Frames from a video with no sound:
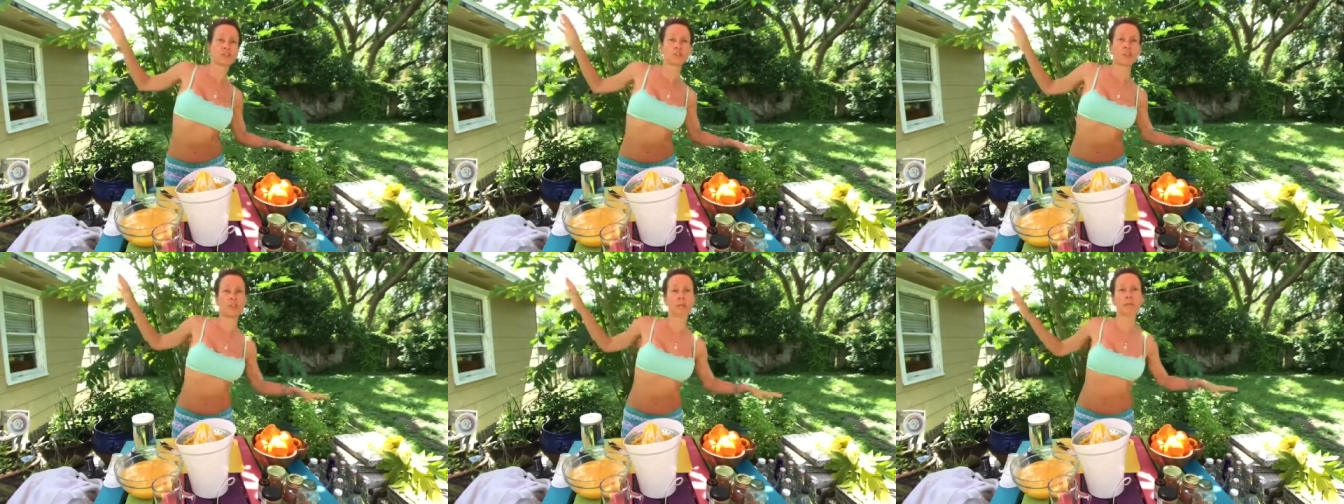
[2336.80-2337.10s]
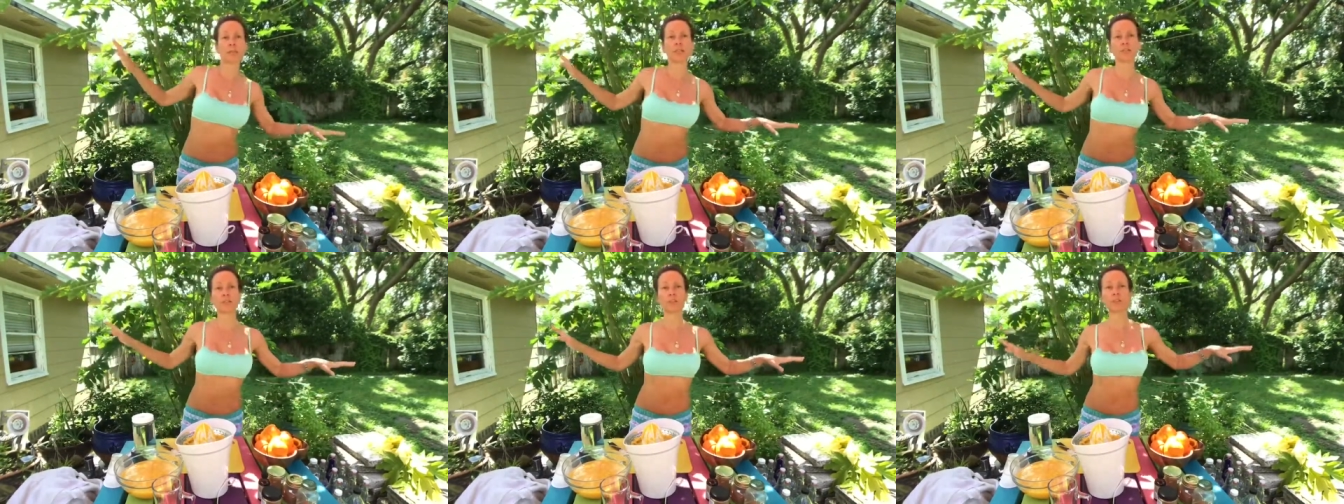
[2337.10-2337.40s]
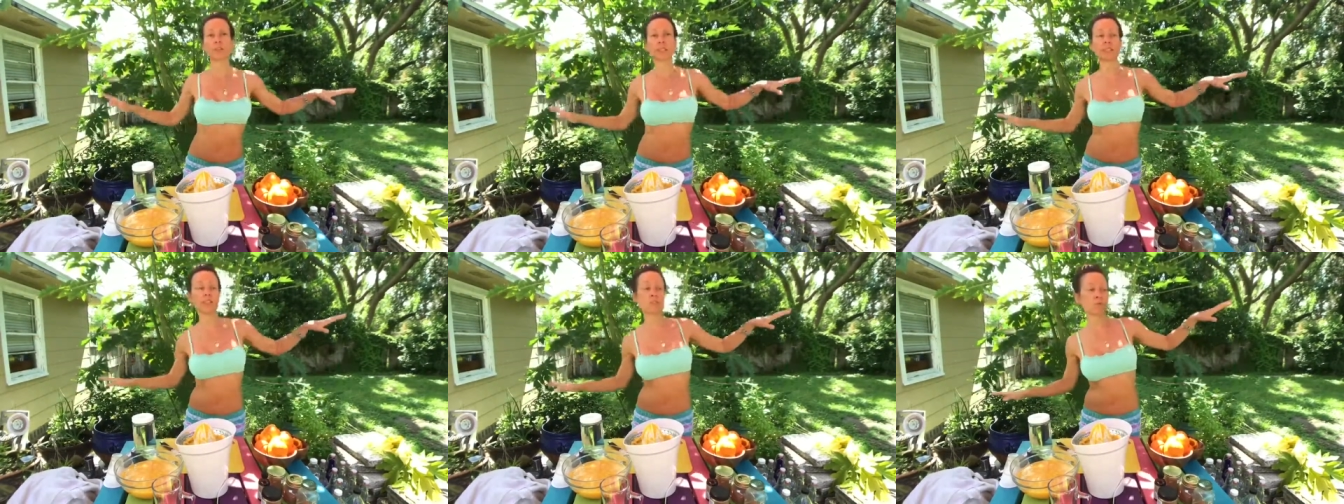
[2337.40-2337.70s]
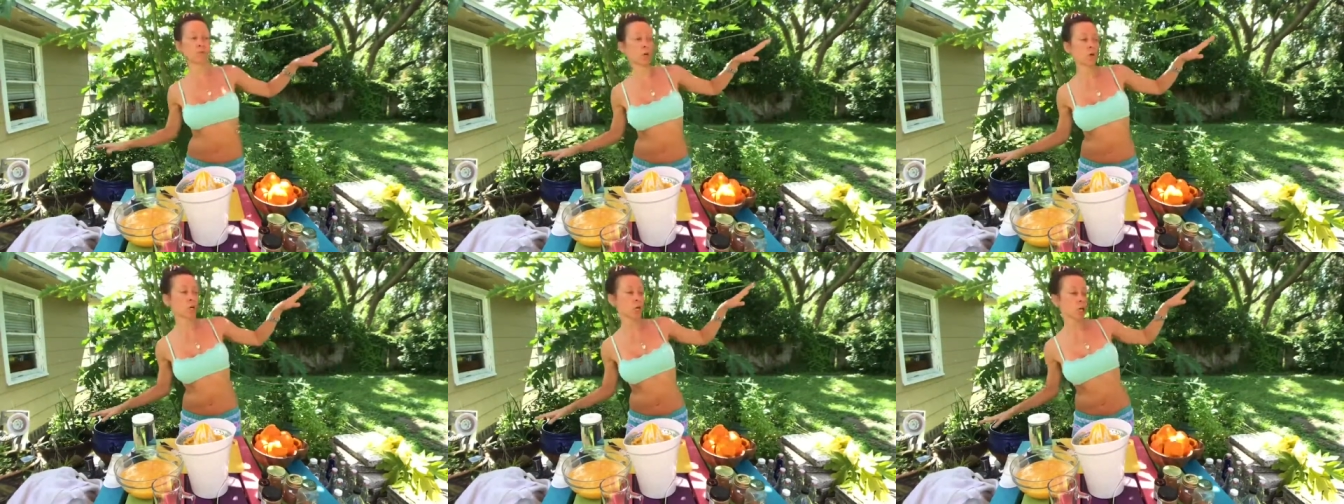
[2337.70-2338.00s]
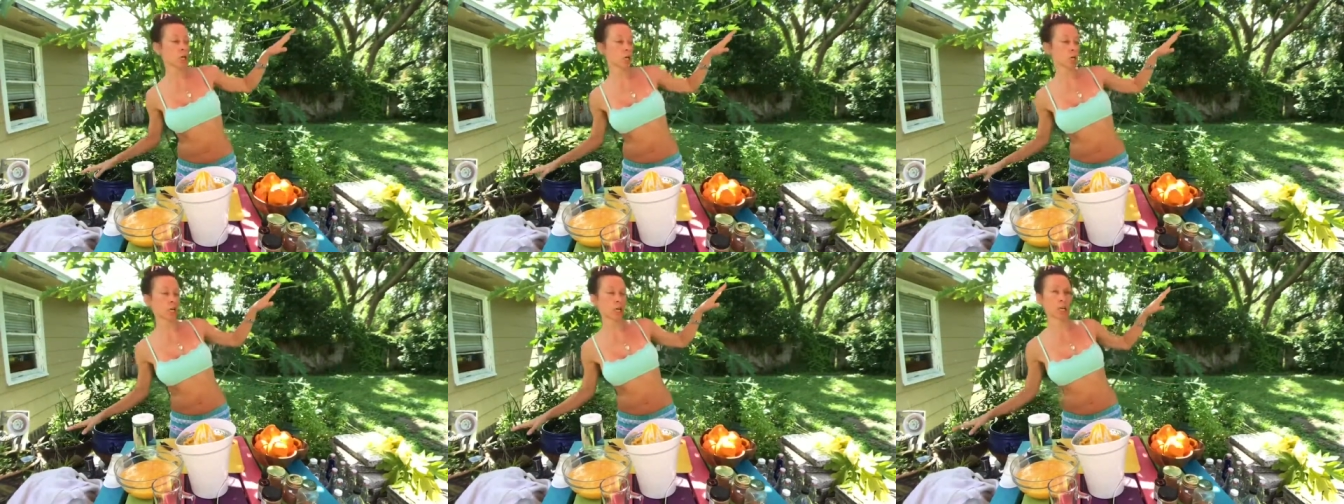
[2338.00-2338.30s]
trying to make sure things
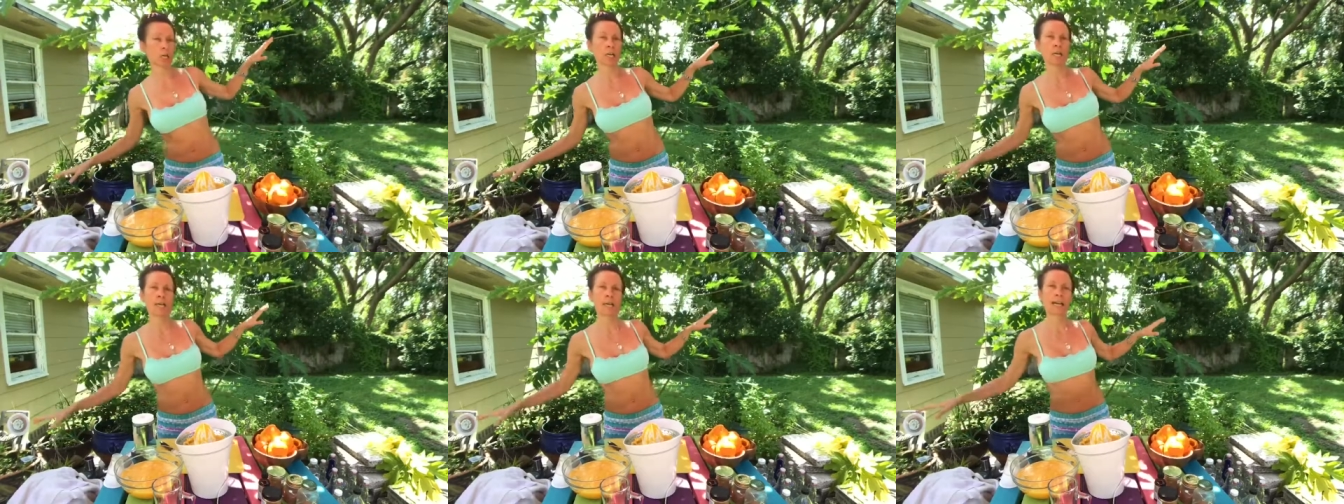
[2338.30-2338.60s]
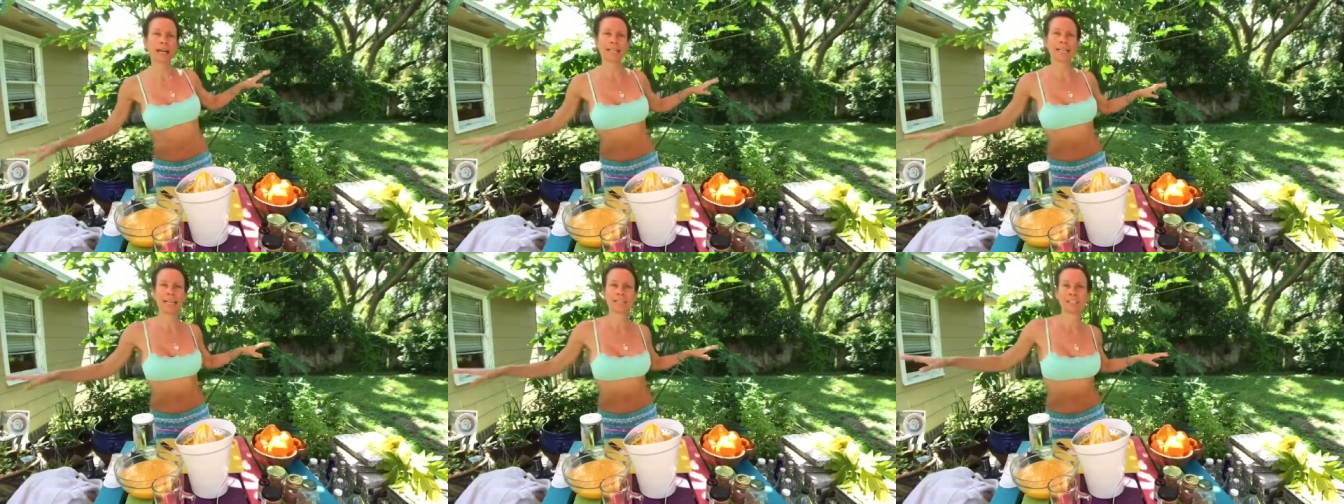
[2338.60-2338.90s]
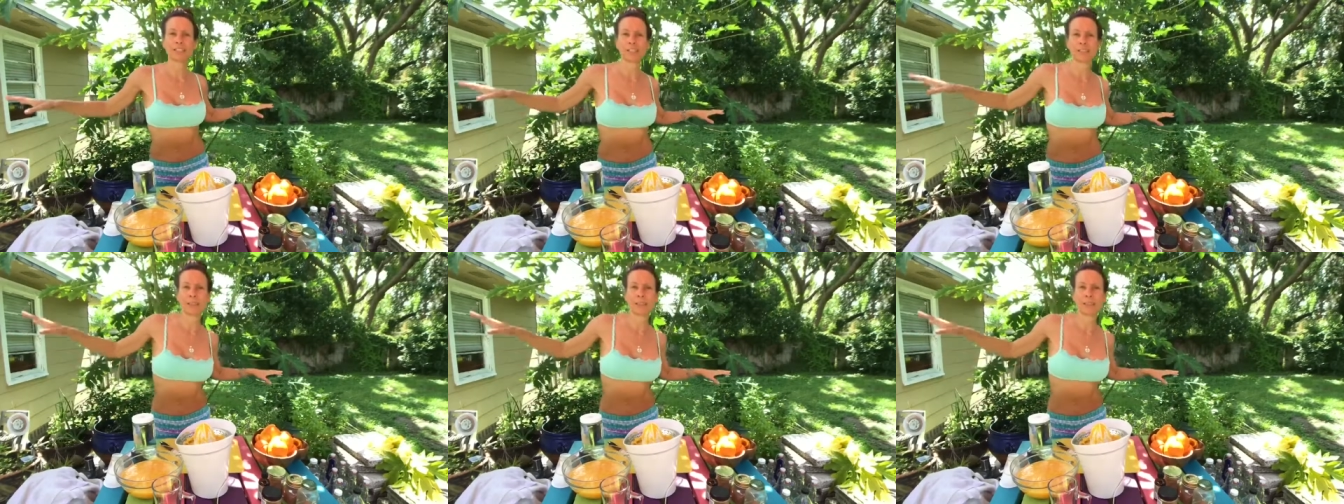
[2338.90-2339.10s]
work. I got,